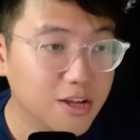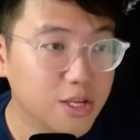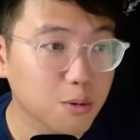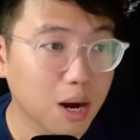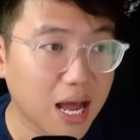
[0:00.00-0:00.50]

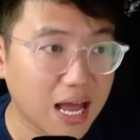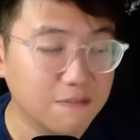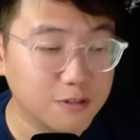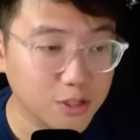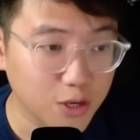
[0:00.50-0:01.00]
you will have
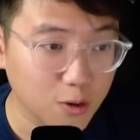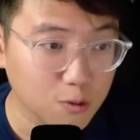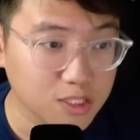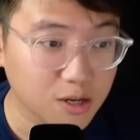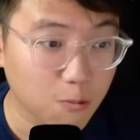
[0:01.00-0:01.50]
to
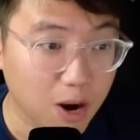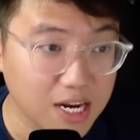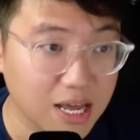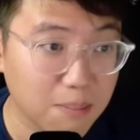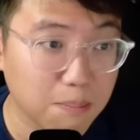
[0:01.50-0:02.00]
use the
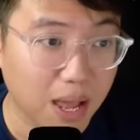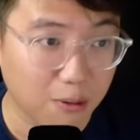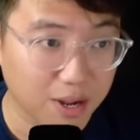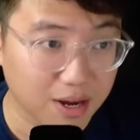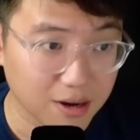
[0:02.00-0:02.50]
Radiant
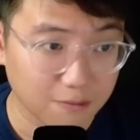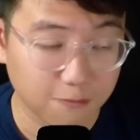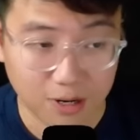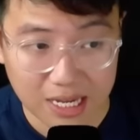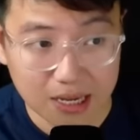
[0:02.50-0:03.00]
Barrier
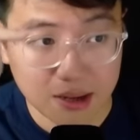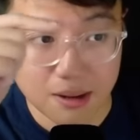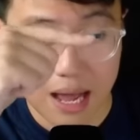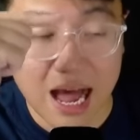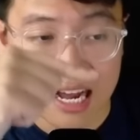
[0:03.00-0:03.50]
for the
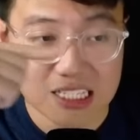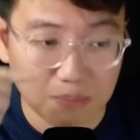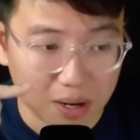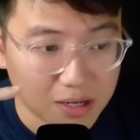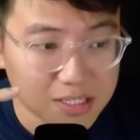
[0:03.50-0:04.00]
Ice
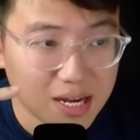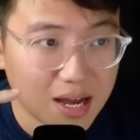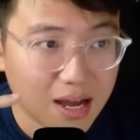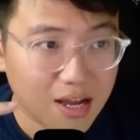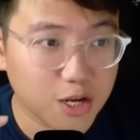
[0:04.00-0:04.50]
boss.
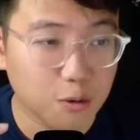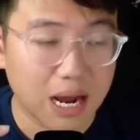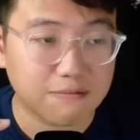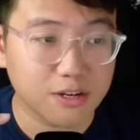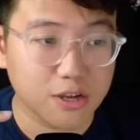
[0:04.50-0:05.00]
You will
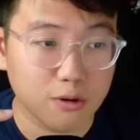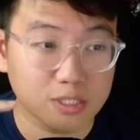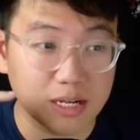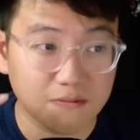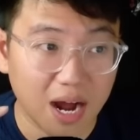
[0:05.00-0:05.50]
have to use
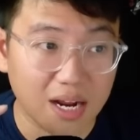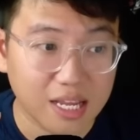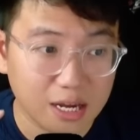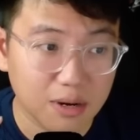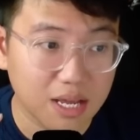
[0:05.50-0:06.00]
Divine
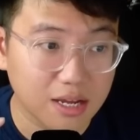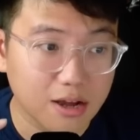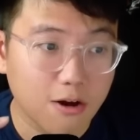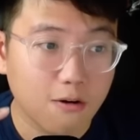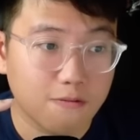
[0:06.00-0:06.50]
Healing
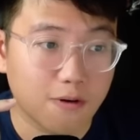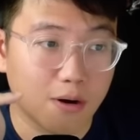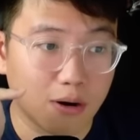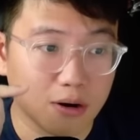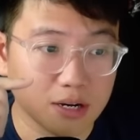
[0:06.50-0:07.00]

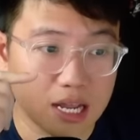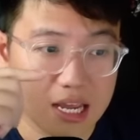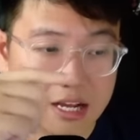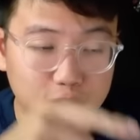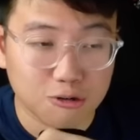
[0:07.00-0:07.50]
for
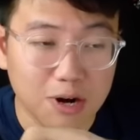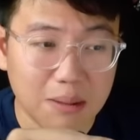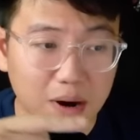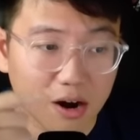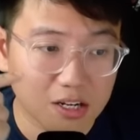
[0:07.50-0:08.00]
the Tree
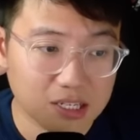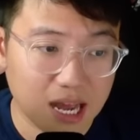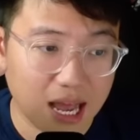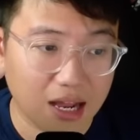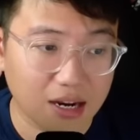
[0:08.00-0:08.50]
boss
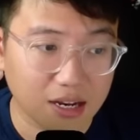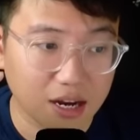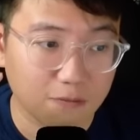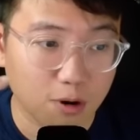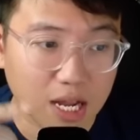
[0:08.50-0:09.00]
and the
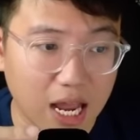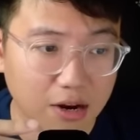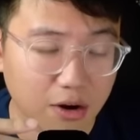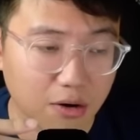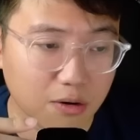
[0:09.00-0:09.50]

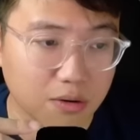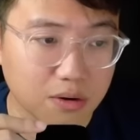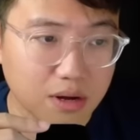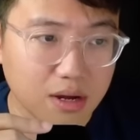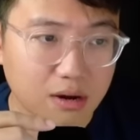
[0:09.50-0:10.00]
Volcano
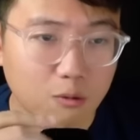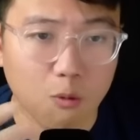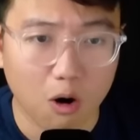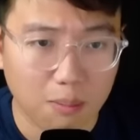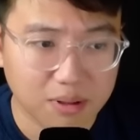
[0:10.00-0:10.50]

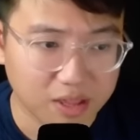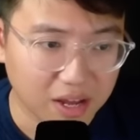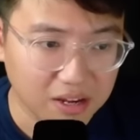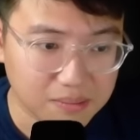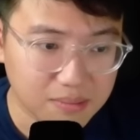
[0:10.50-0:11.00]
Worm
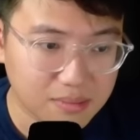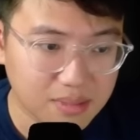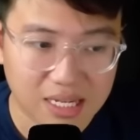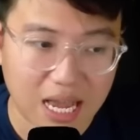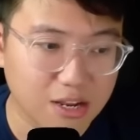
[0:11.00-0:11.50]
thing.
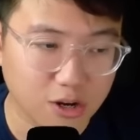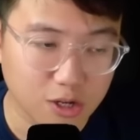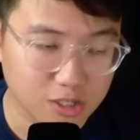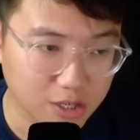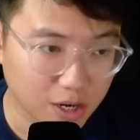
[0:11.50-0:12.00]
And you're
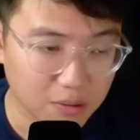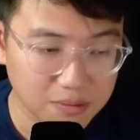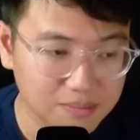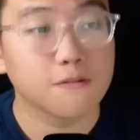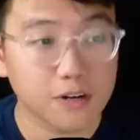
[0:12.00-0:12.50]
good to go.
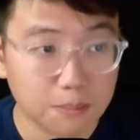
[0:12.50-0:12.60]
For the